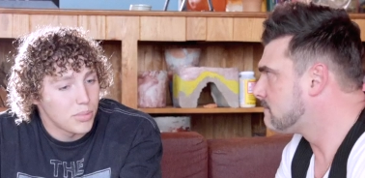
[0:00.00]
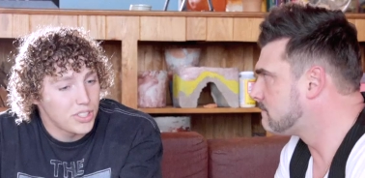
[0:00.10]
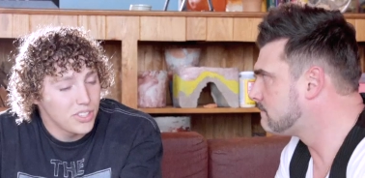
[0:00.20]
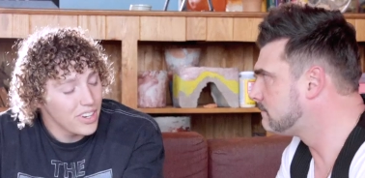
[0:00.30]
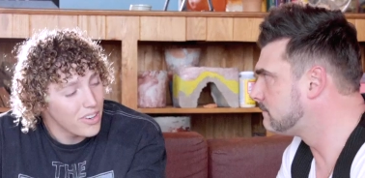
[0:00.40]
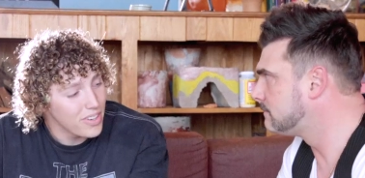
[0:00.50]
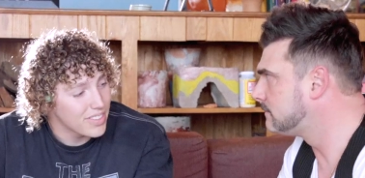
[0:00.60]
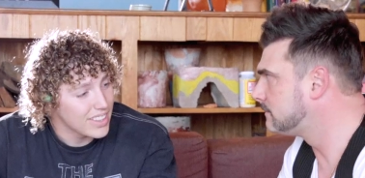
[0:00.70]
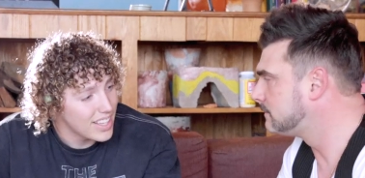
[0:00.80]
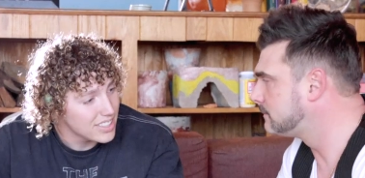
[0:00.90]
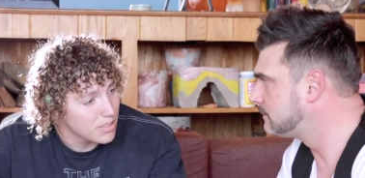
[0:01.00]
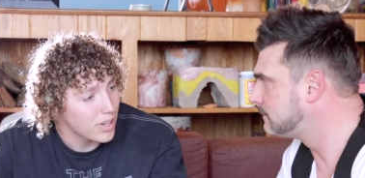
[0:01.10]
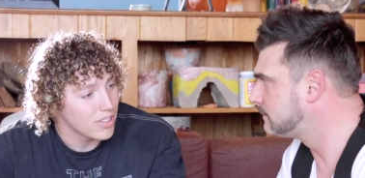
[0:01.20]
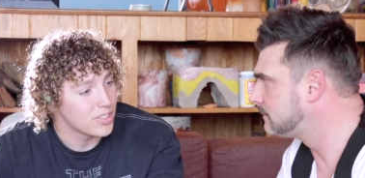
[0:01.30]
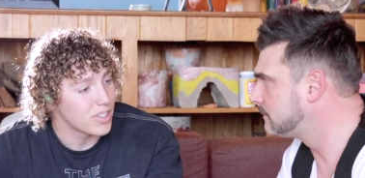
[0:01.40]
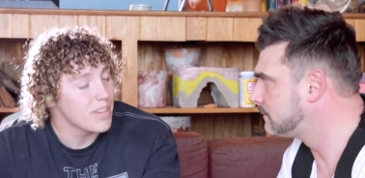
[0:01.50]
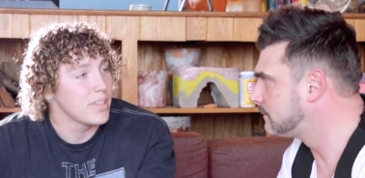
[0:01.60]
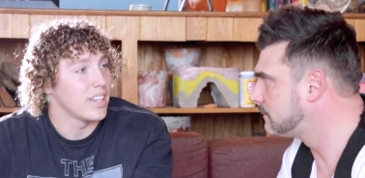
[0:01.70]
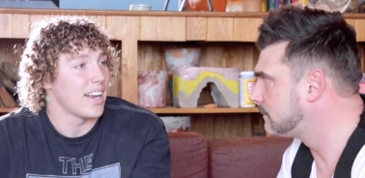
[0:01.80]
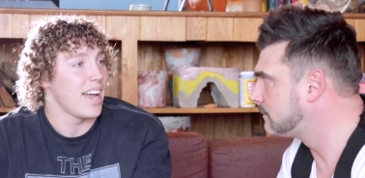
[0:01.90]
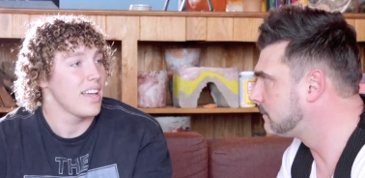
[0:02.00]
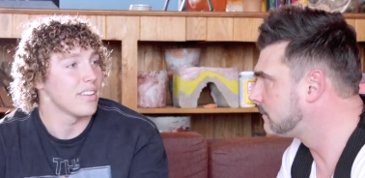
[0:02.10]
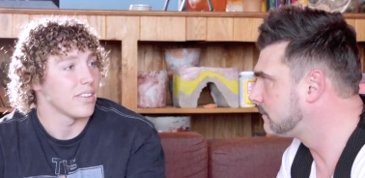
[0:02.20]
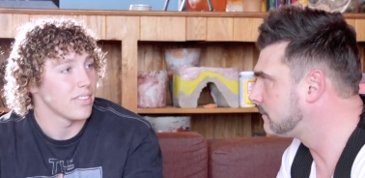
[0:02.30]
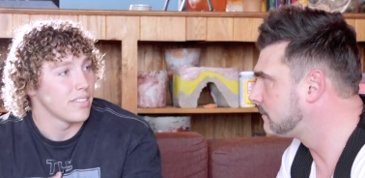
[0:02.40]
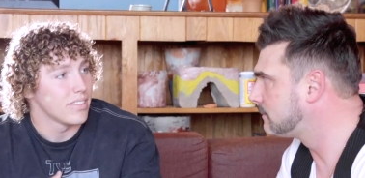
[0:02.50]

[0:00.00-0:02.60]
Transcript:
Speaker 1: But you know even less about drumming than I do.